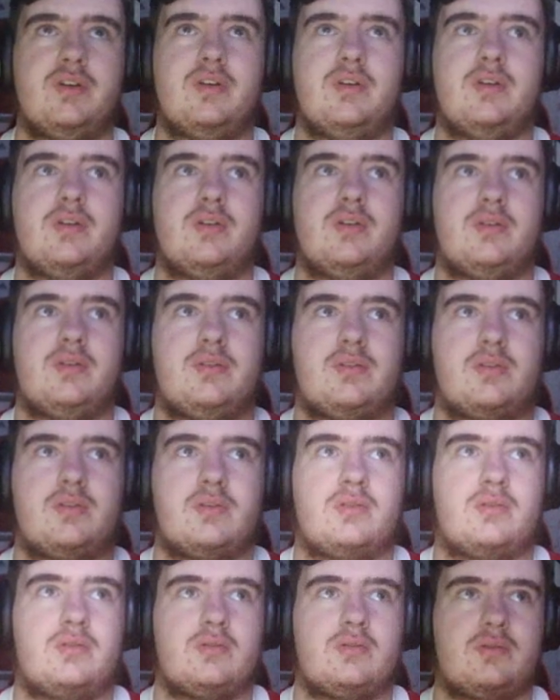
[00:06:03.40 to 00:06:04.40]

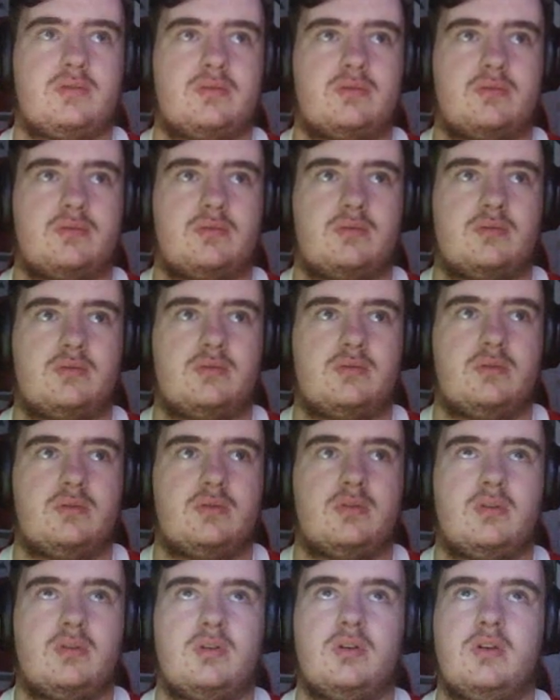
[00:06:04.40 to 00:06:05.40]
No one is speaking in this clip.